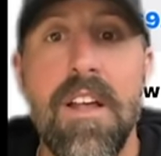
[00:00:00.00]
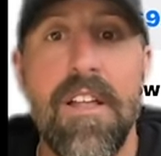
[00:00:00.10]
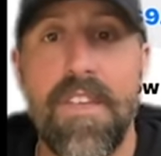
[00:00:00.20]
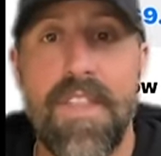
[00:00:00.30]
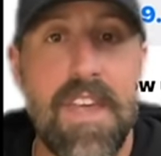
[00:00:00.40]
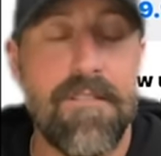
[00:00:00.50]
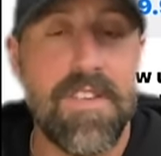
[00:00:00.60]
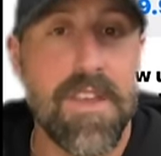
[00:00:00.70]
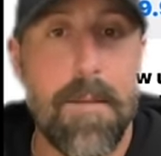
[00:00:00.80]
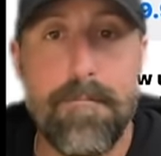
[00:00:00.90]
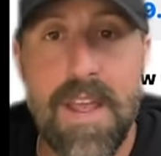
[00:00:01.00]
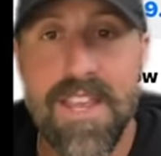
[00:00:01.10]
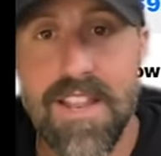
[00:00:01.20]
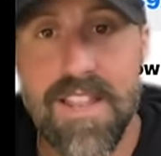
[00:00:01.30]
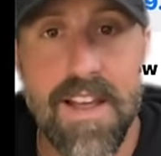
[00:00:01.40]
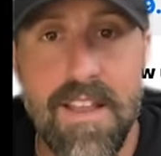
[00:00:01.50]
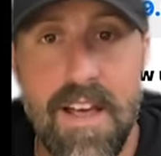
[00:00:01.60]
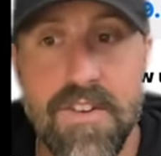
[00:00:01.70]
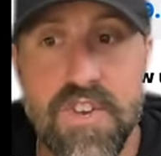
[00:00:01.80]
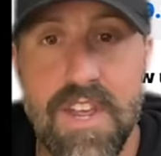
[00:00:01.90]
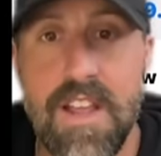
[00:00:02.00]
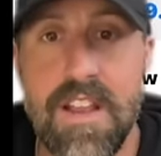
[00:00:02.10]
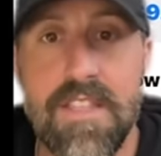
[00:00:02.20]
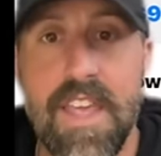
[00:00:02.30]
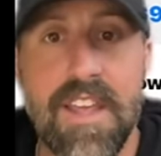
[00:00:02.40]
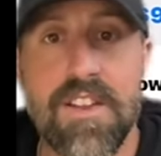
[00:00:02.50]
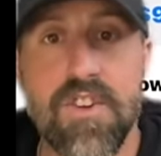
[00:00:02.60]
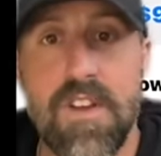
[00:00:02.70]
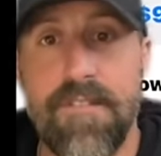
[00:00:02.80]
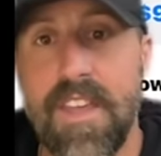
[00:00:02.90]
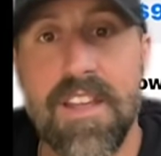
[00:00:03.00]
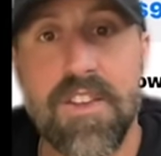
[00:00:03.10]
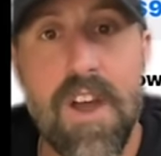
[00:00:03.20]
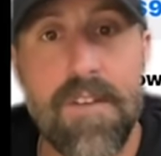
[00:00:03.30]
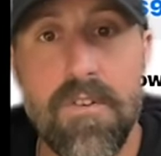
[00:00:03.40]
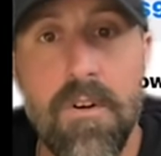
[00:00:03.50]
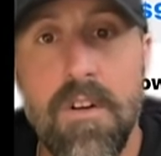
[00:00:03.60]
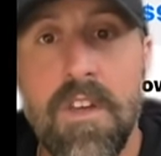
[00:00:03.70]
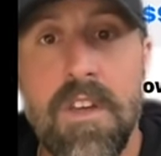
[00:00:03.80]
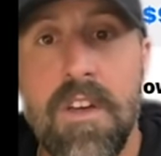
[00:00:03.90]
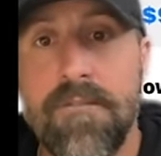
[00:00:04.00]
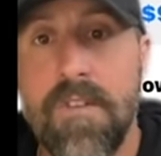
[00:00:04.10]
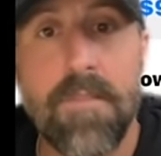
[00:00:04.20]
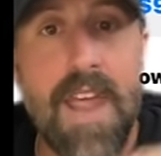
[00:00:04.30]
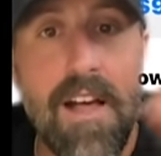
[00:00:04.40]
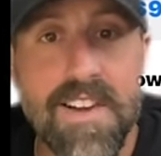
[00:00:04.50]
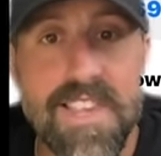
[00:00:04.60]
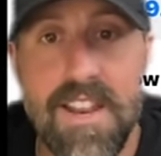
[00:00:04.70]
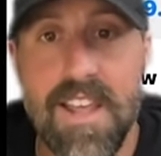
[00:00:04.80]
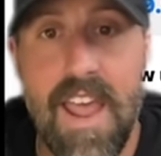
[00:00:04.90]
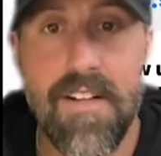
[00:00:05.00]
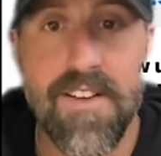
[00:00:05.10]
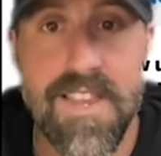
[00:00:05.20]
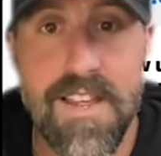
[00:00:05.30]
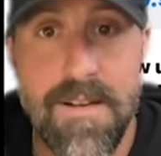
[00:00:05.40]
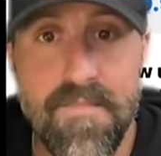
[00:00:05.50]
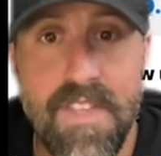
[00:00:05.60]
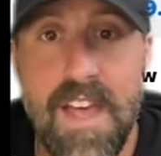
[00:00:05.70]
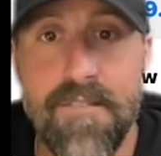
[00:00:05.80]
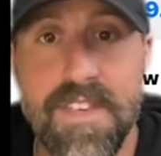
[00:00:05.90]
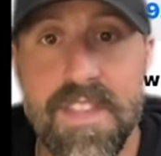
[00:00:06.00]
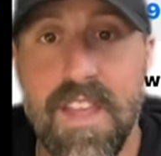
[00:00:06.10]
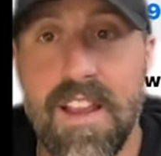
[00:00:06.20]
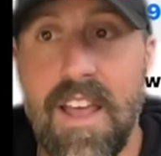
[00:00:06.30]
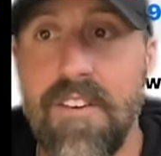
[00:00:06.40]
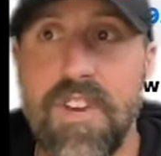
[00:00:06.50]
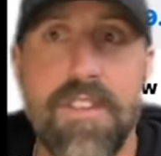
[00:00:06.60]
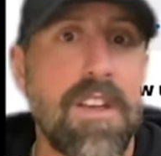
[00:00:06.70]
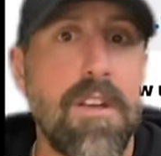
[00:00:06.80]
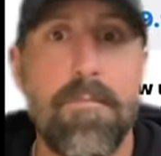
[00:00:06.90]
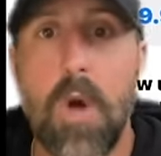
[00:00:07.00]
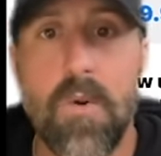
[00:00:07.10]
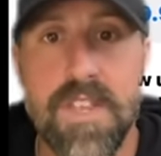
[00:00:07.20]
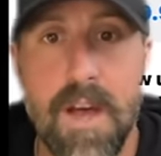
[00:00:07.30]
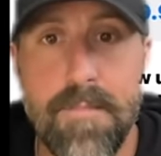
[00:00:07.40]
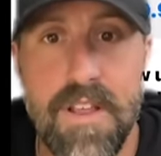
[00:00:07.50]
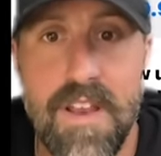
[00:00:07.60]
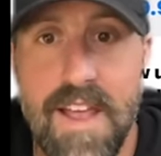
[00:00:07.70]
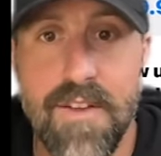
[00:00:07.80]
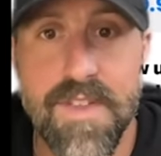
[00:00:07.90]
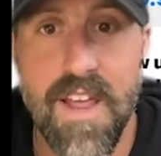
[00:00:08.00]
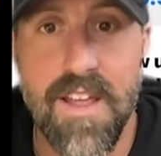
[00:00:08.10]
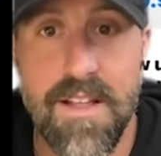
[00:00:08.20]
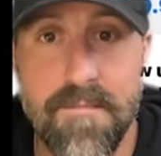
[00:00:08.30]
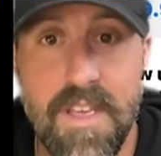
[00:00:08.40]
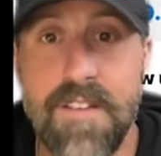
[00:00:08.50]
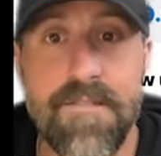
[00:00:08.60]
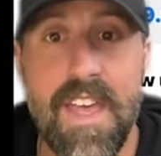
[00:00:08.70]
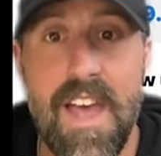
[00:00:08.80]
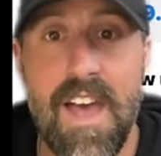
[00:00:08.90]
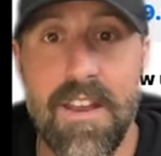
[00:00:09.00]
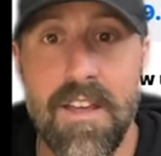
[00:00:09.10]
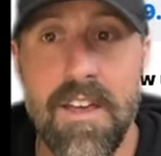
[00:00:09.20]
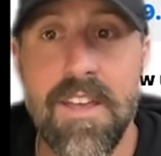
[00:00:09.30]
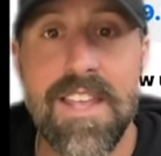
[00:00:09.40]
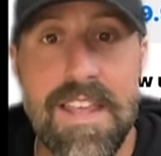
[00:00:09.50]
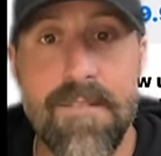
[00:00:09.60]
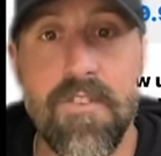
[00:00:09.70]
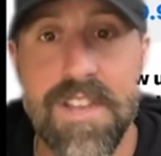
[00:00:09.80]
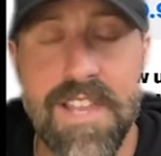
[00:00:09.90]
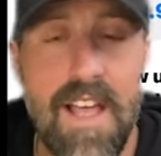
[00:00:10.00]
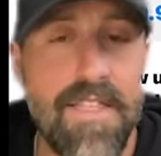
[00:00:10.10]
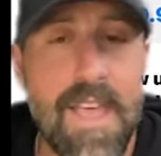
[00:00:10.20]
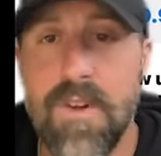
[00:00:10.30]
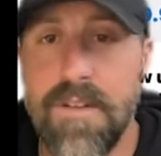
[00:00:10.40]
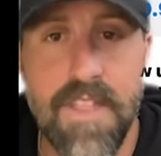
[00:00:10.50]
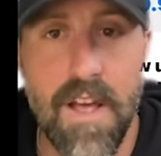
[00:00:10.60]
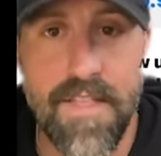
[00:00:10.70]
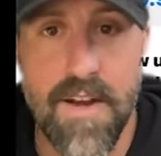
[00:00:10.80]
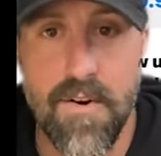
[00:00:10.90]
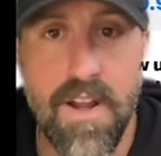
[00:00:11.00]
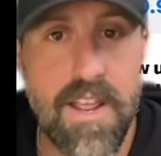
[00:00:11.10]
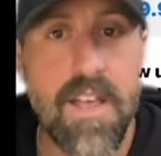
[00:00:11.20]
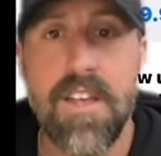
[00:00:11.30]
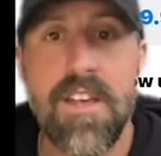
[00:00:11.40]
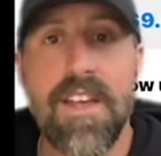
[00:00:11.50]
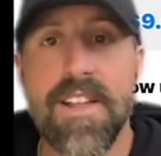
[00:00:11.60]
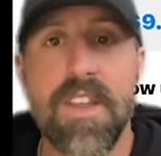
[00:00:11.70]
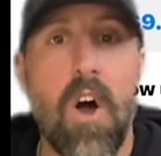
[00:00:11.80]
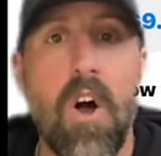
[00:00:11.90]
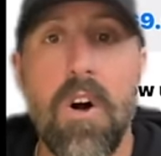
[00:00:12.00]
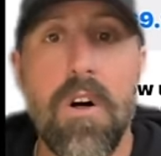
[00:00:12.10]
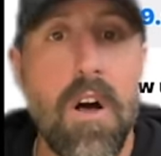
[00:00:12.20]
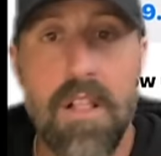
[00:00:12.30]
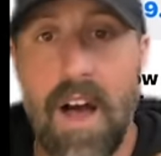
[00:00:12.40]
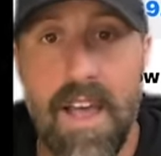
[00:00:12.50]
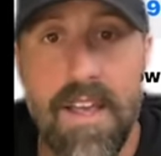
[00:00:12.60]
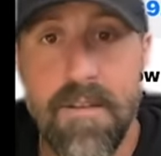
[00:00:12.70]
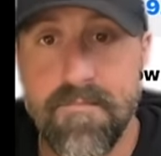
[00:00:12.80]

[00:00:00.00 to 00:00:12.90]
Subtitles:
that they have this amazing technology, and they can, if they can travel from galaxy to galaxy, they have this technology that could blow us up in a nanosecond, and if they had evil intent, they would have done that already. It's all a lie.